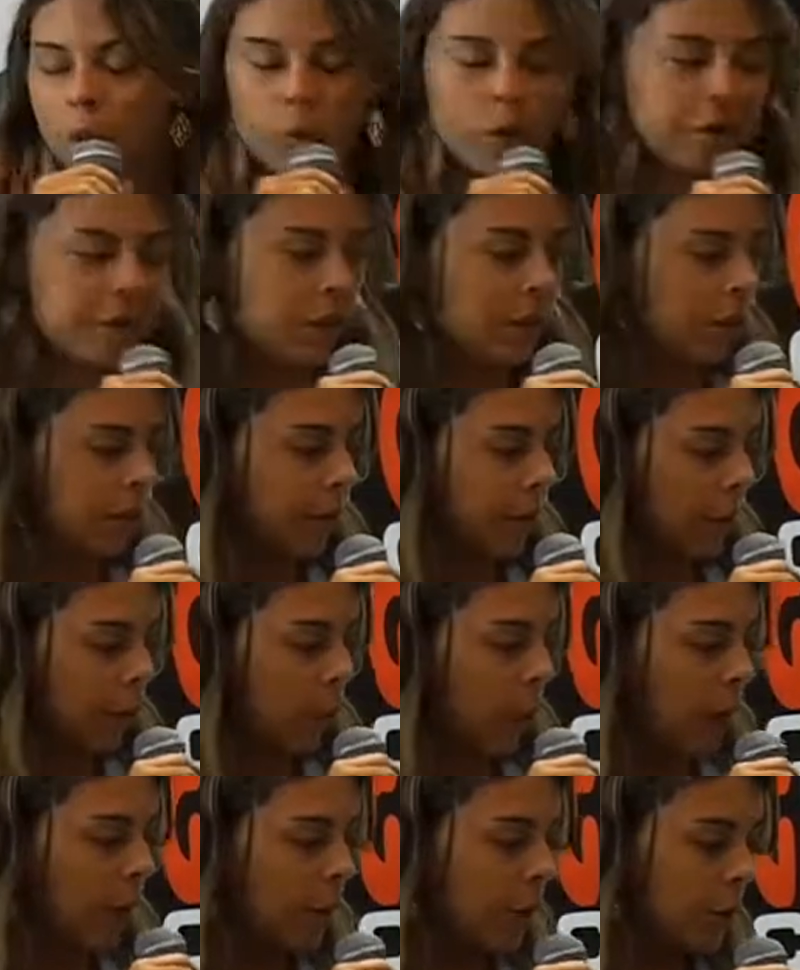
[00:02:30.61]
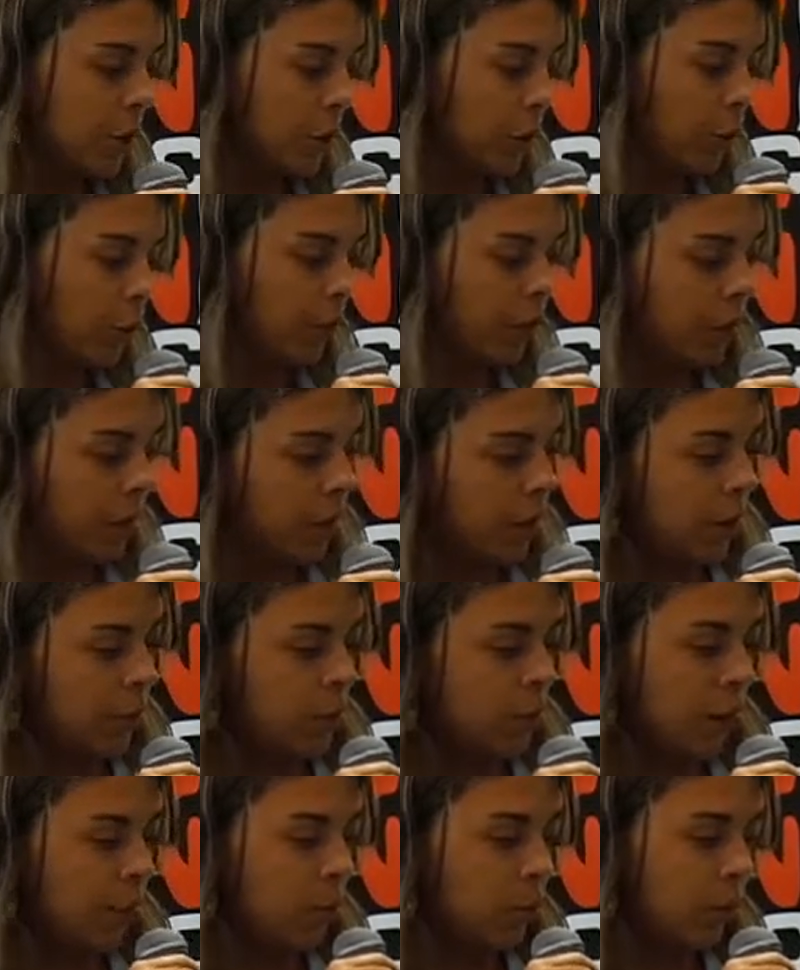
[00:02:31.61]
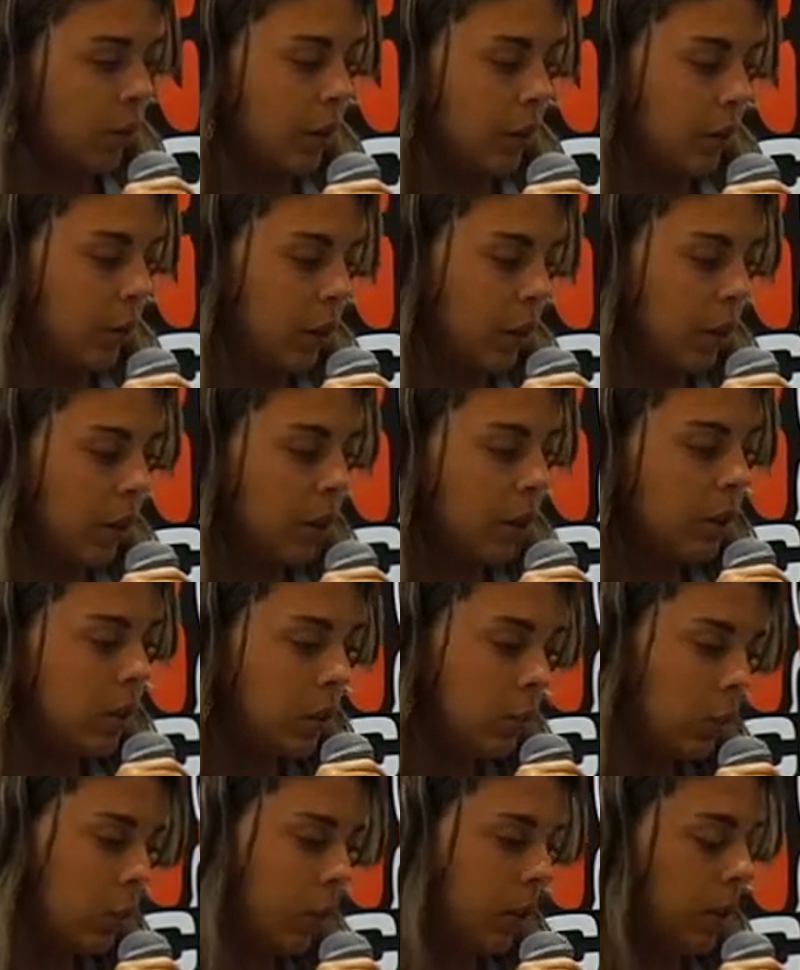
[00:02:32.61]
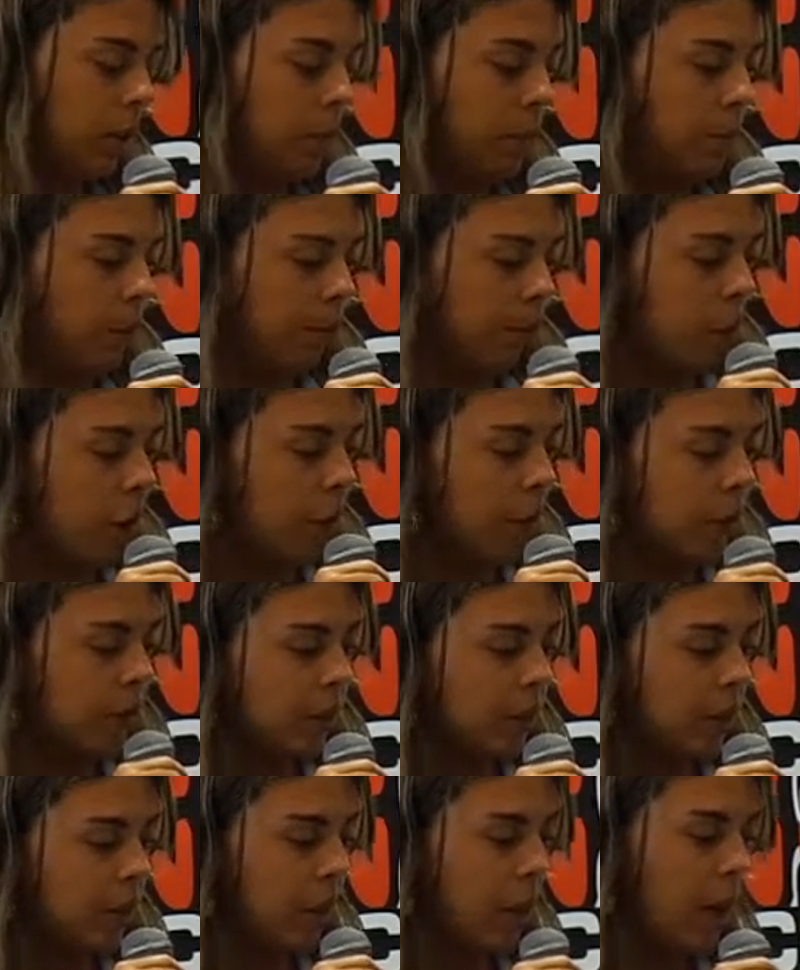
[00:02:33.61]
With this evaluation, if some changes were needed, we performed it.